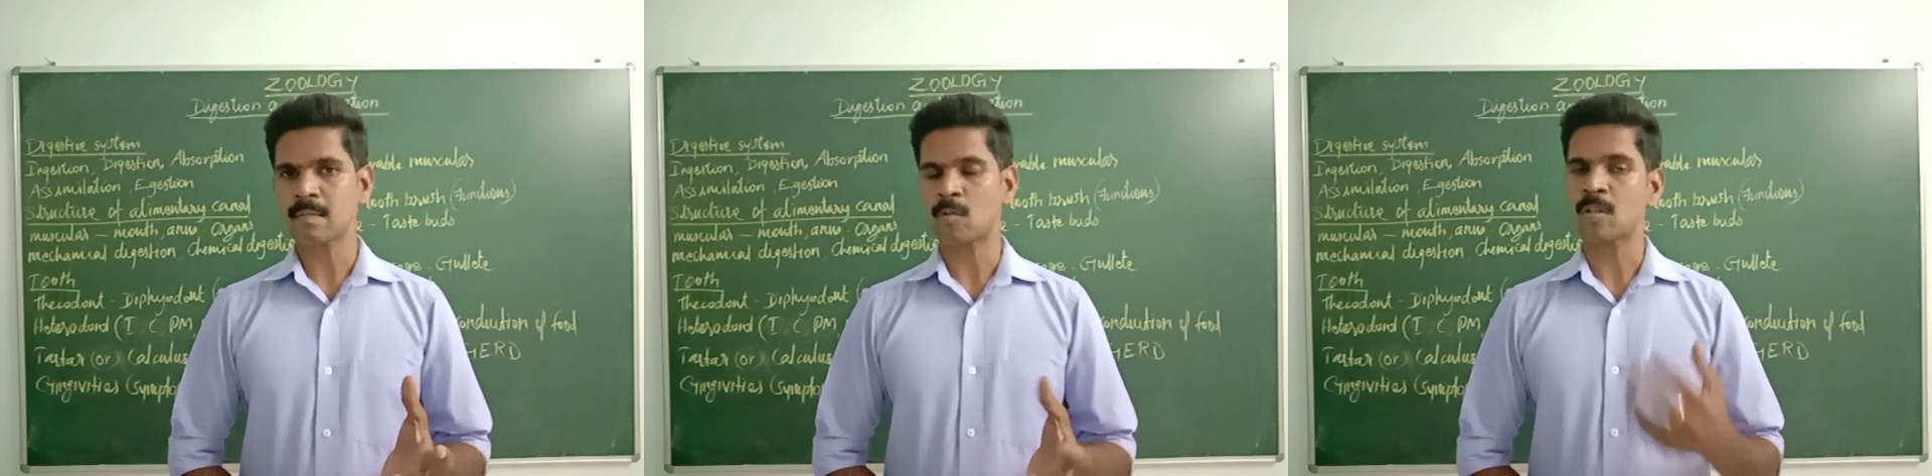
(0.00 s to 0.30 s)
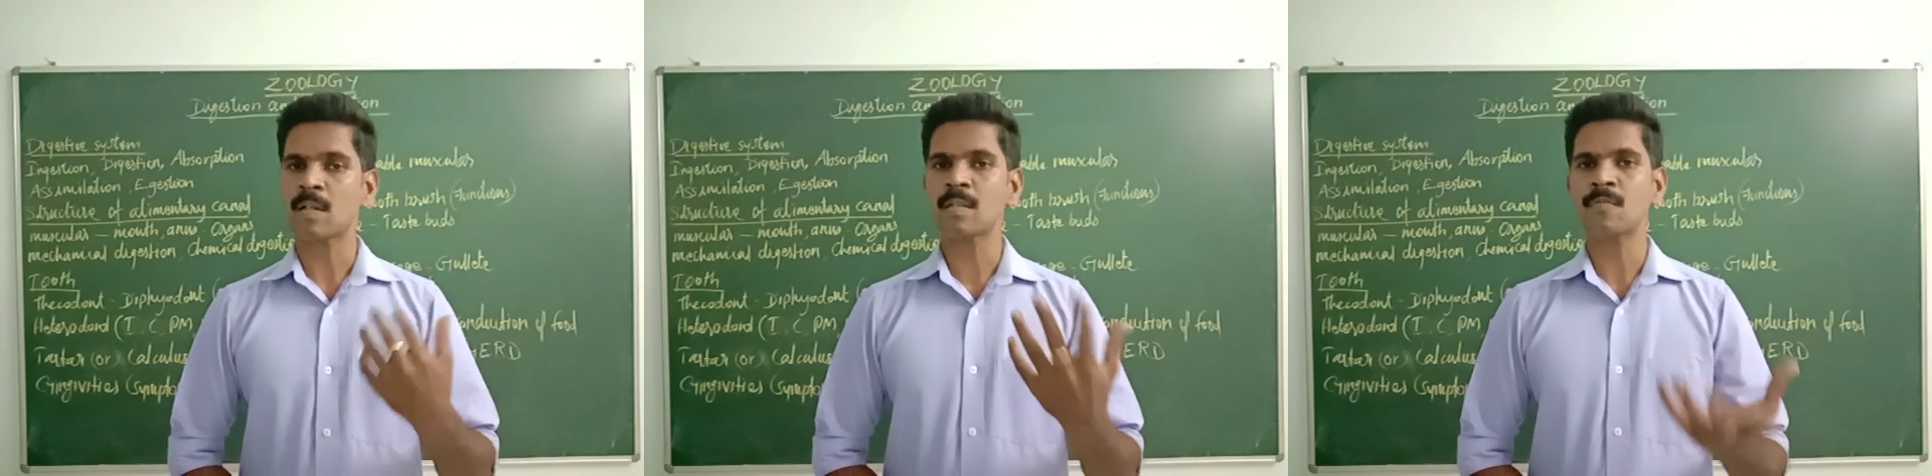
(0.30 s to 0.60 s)
what
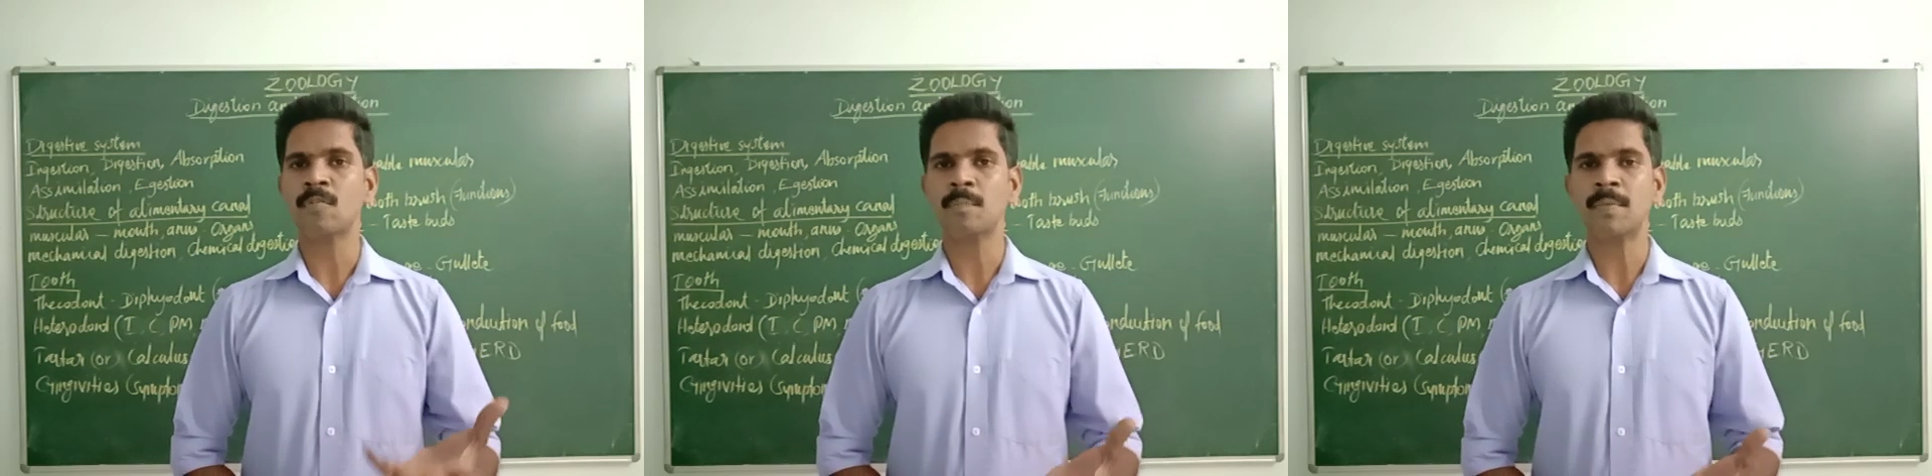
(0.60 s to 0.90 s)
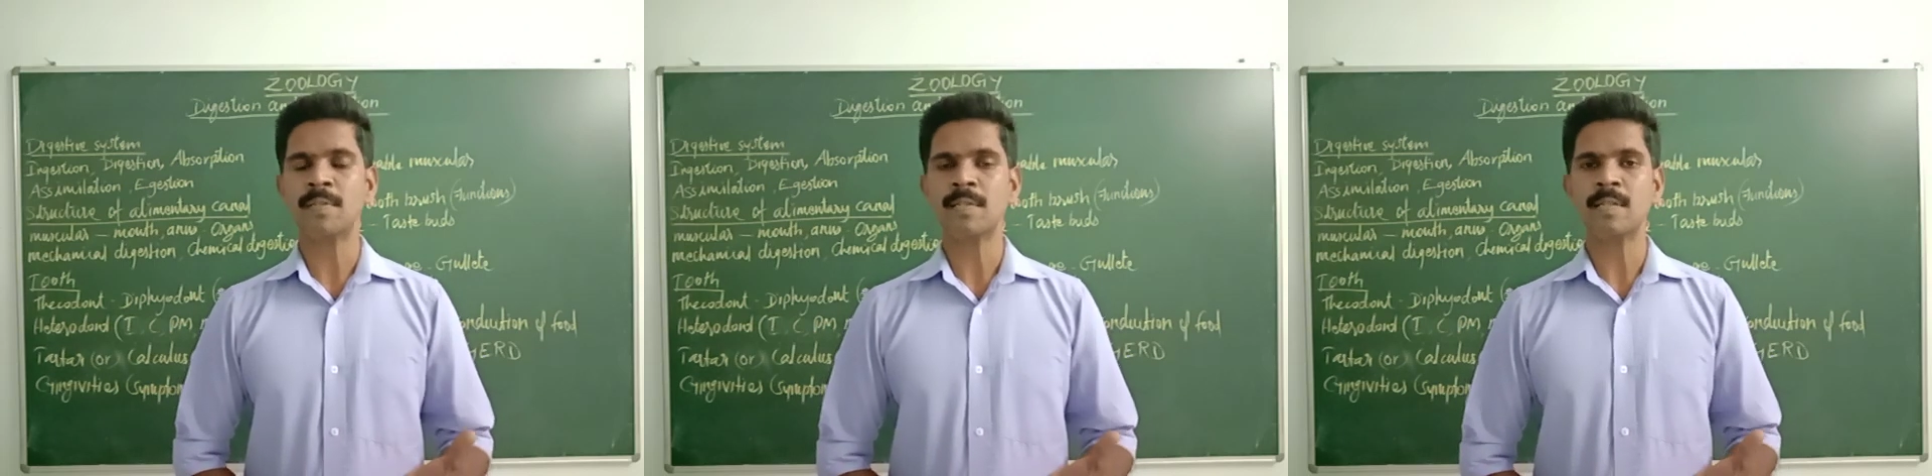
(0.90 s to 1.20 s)
are the food
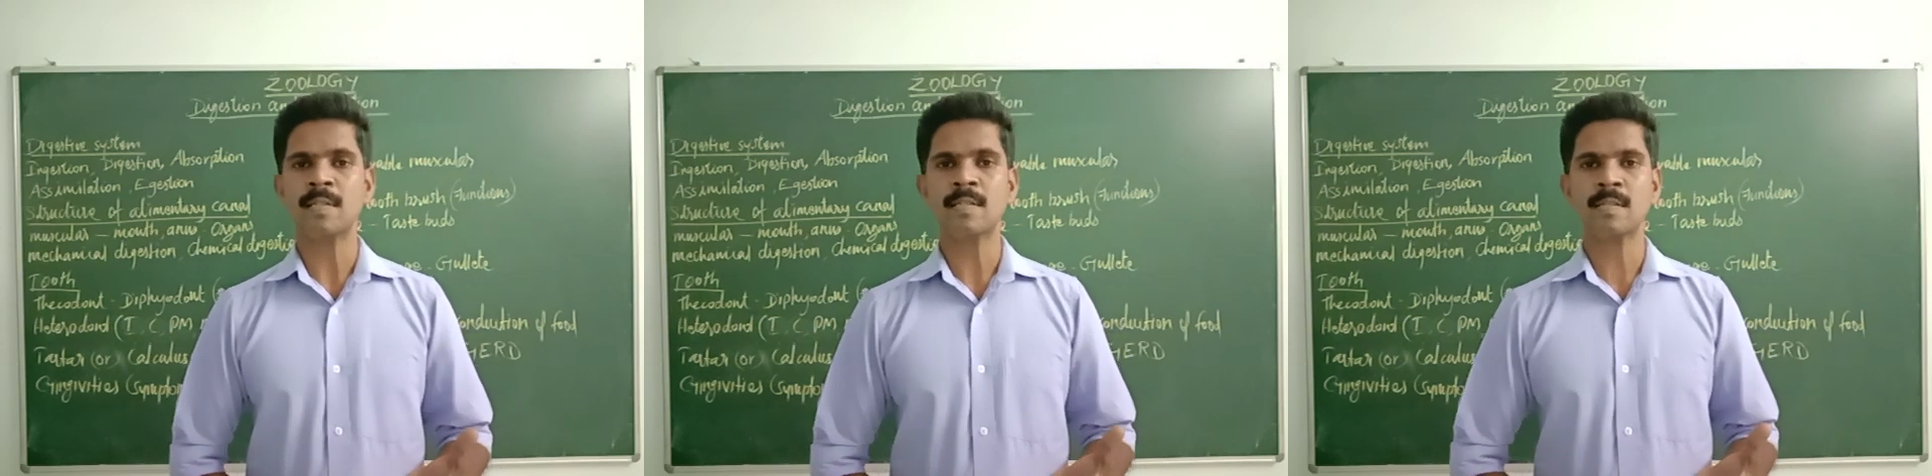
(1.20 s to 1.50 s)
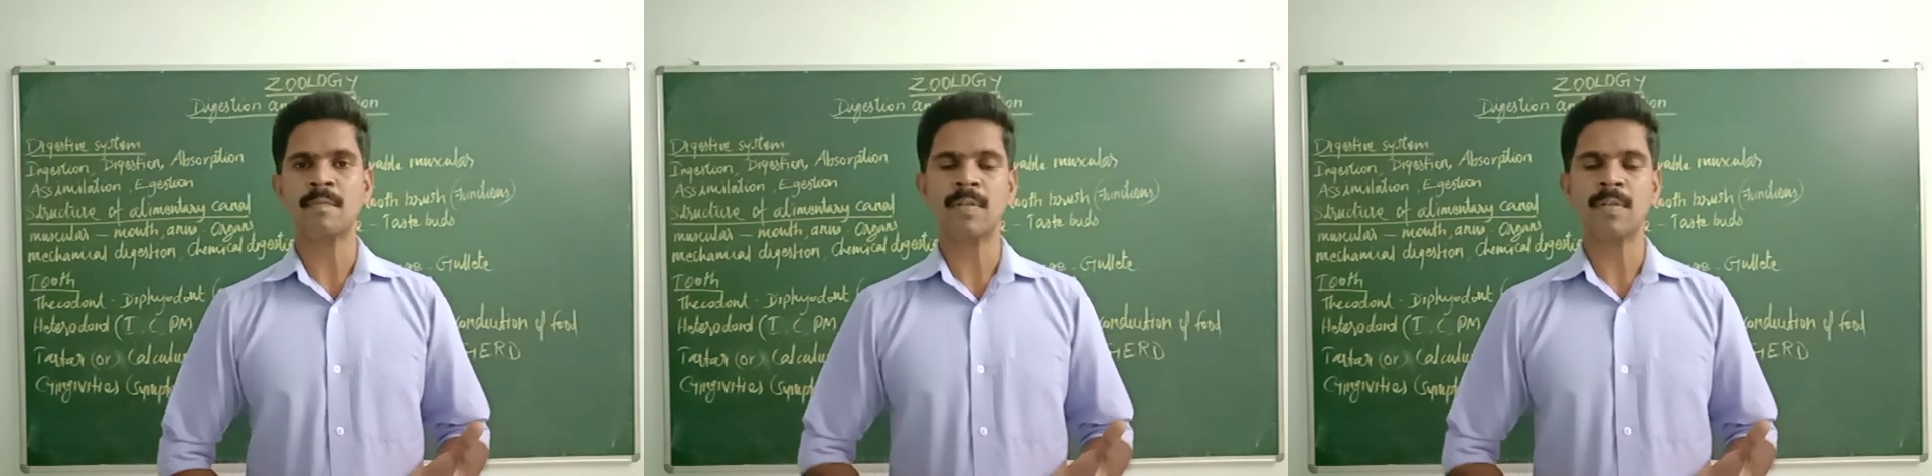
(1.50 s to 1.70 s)
materials